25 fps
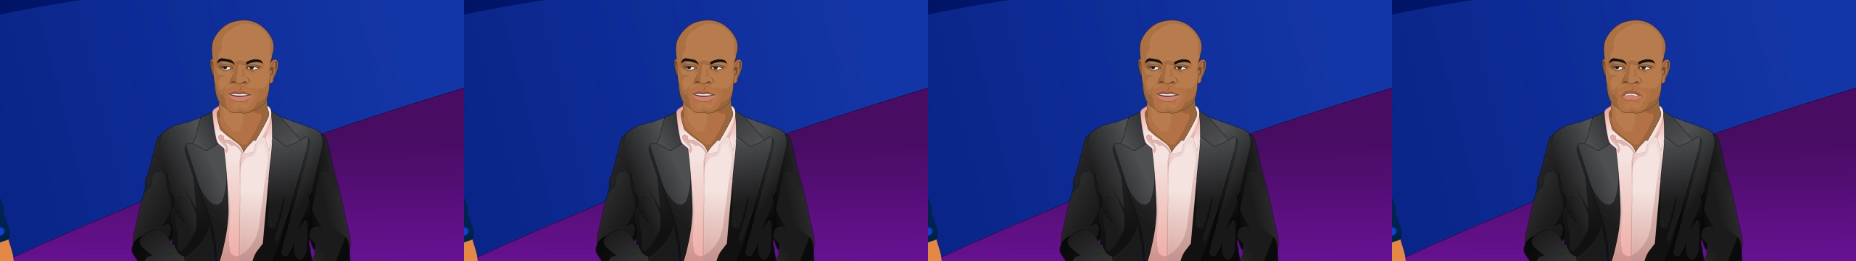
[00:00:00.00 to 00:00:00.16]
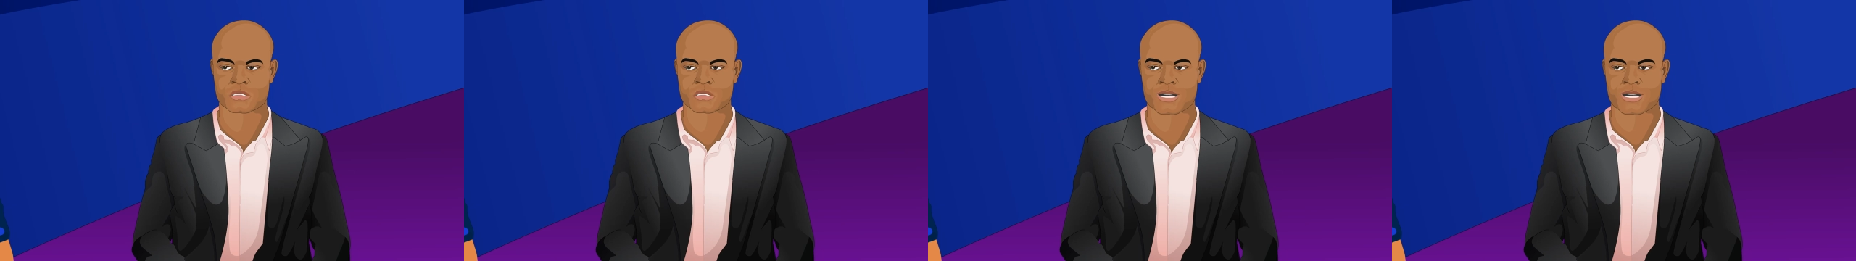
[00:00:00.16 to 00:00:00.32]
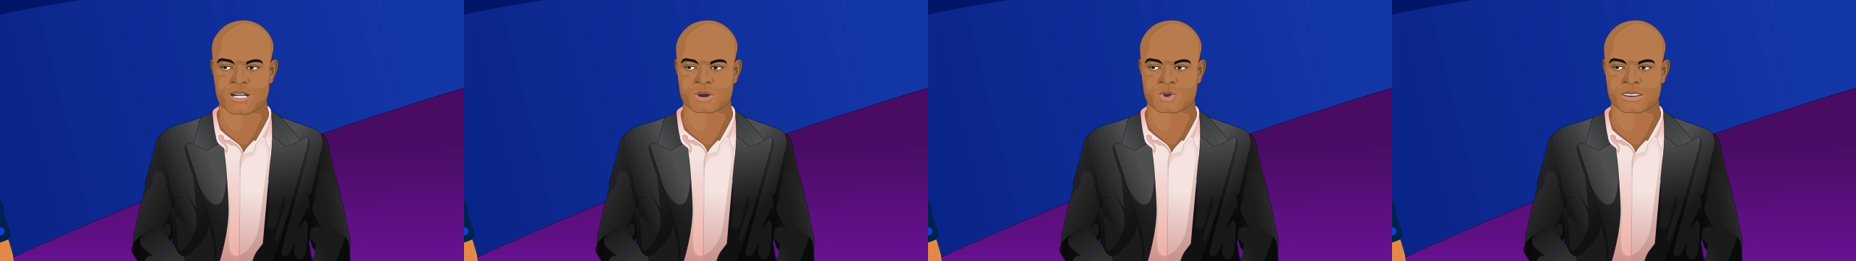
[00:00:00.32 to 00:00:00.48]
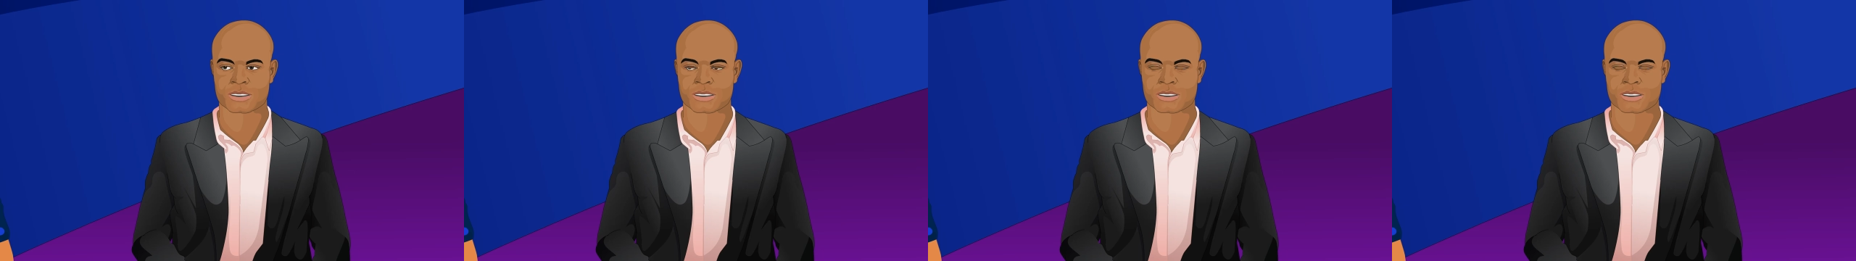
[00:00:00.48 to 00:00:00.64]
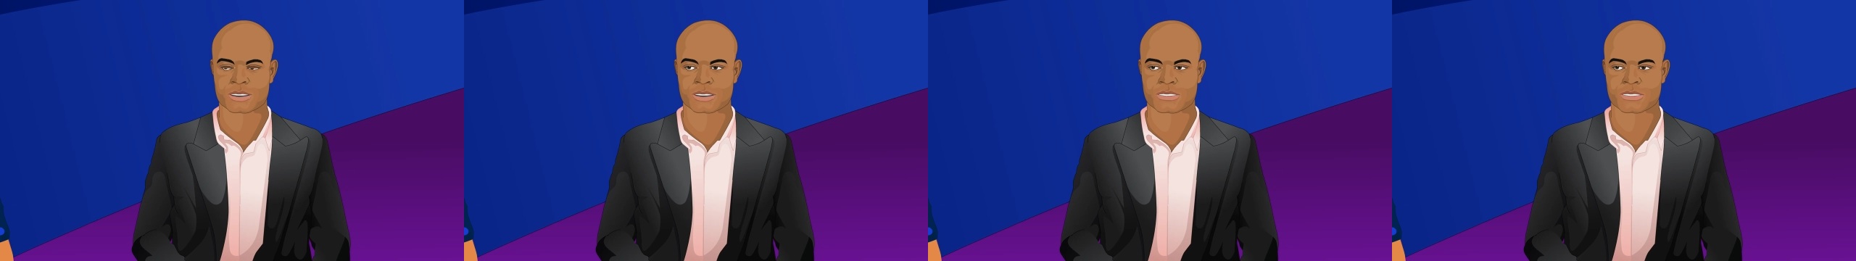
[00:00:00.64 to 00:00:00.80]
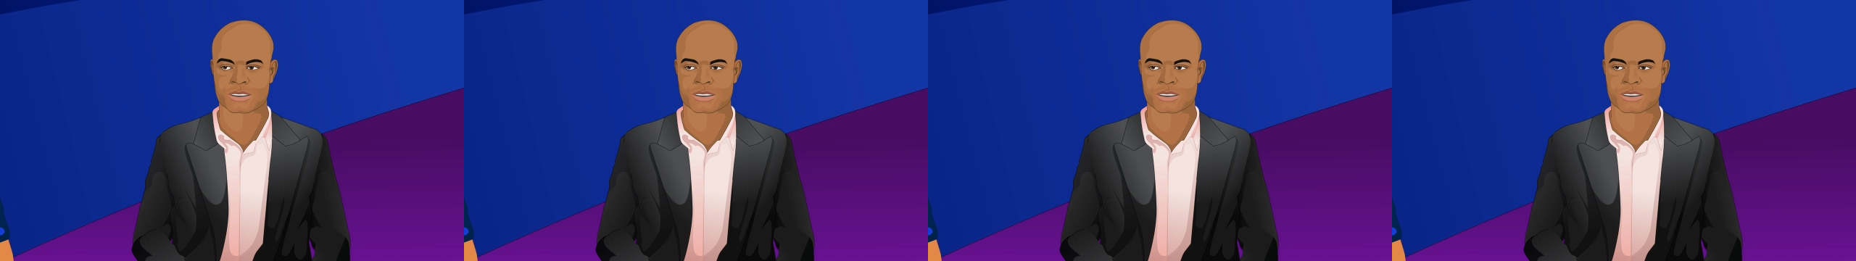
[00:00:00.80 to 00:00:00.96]

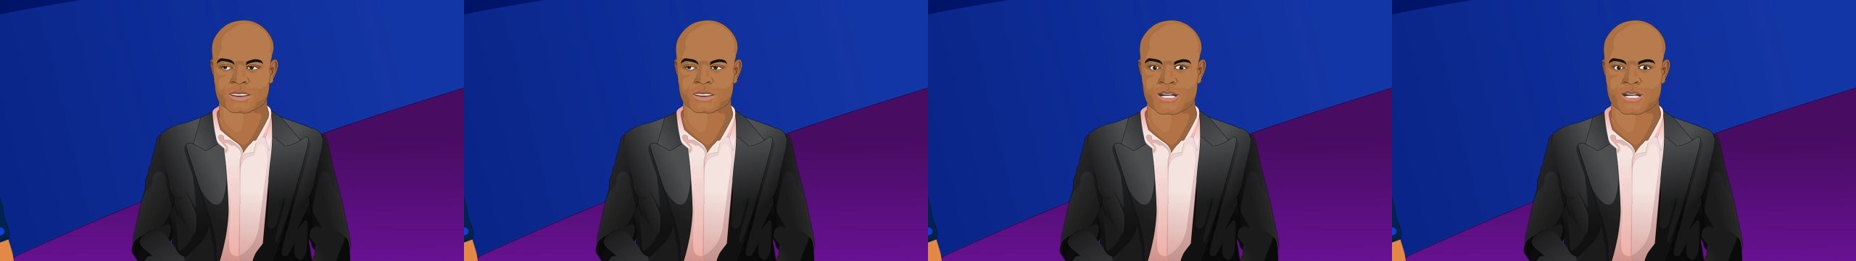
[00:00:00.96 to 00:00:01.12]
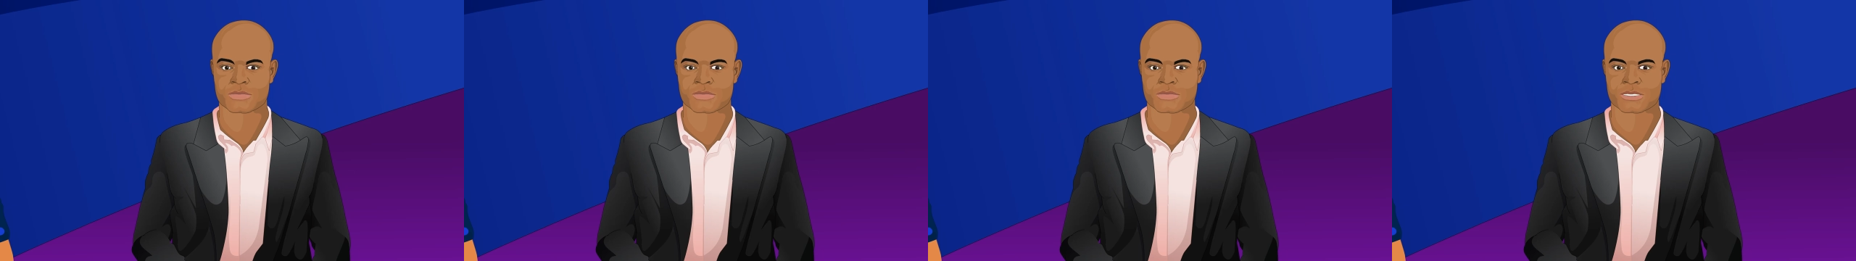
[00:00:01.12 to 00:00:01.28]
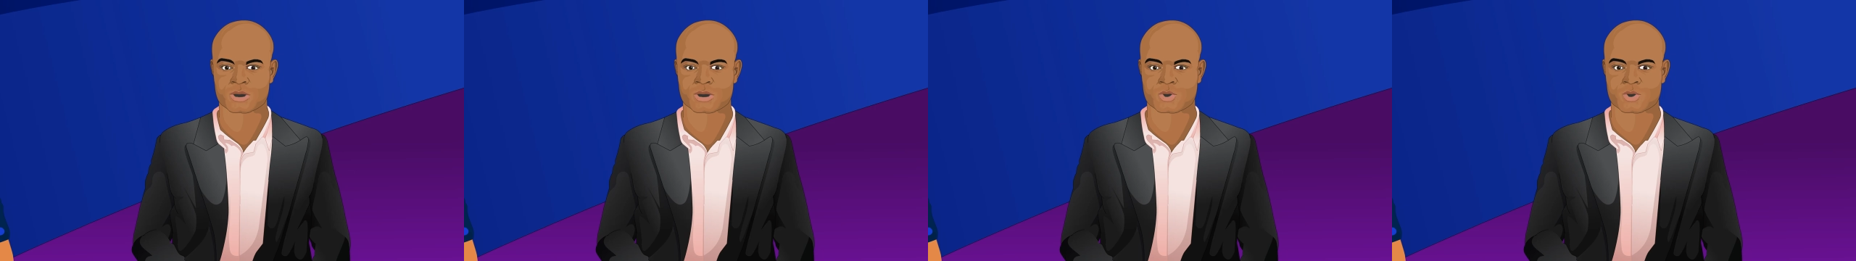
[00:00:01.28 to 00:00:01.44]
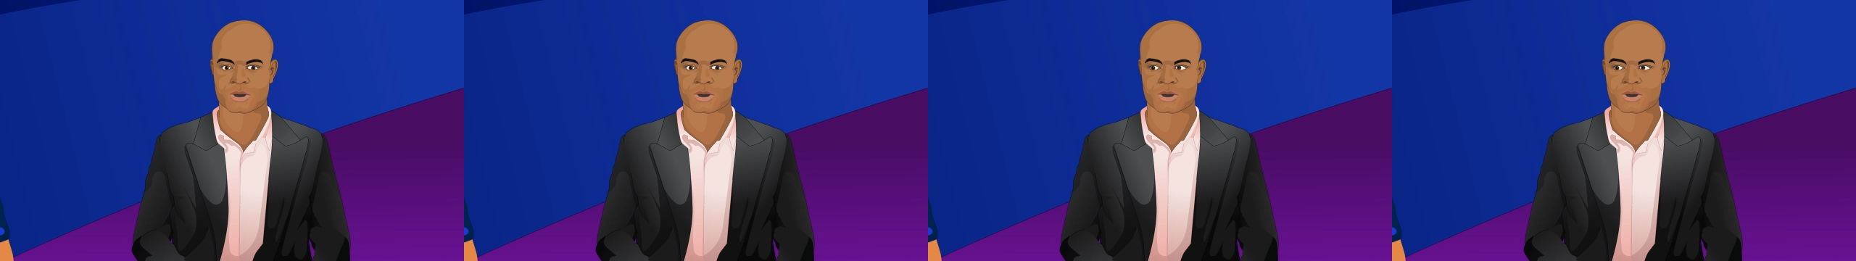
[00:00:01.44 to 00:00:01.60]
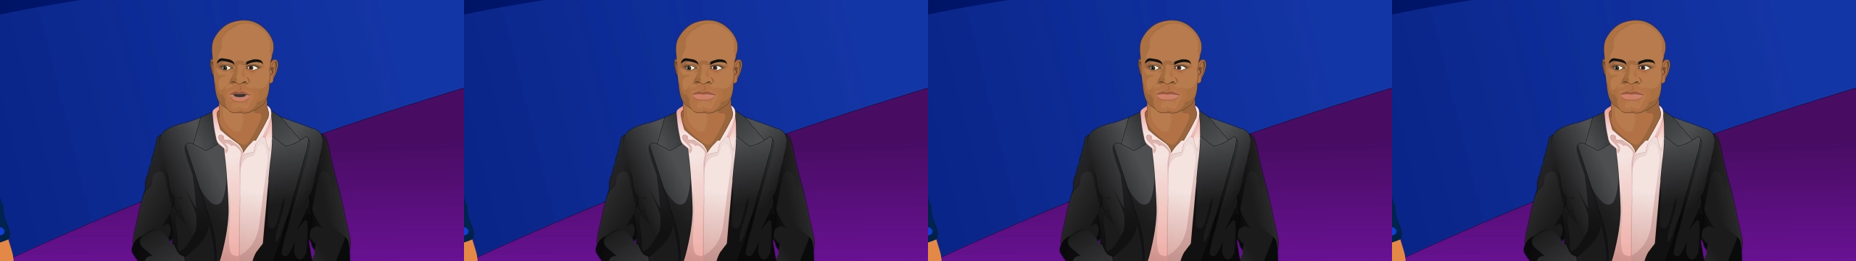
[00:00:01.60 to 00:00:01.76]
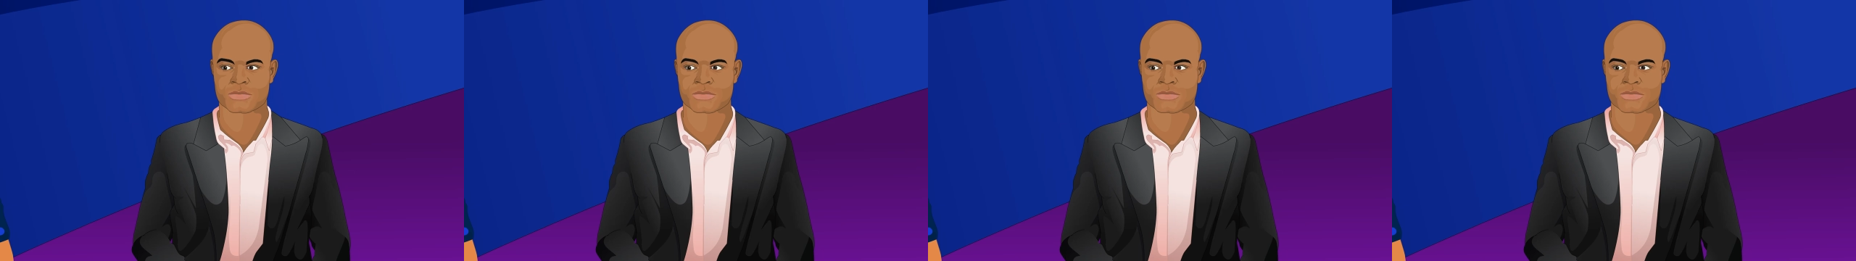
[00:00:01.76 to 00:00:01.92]
very
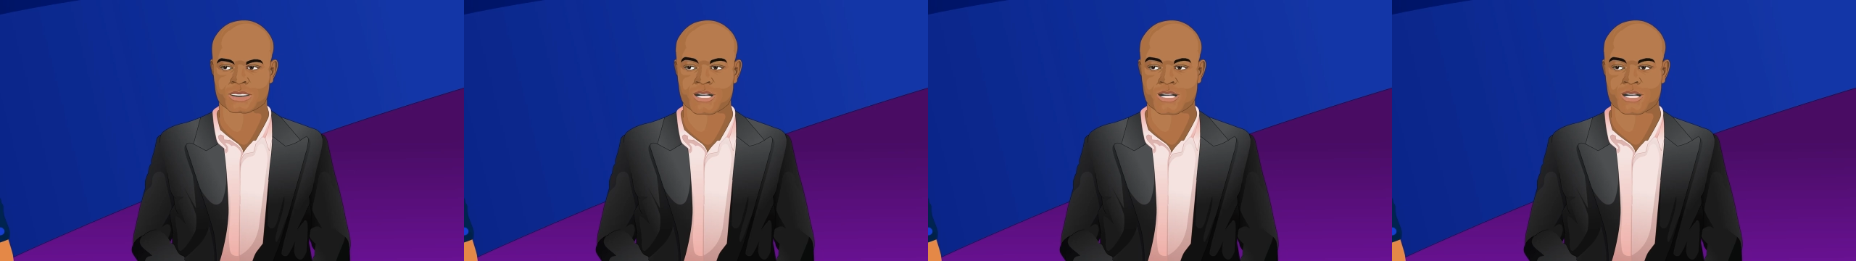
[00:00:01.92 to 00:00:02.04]
abnormal.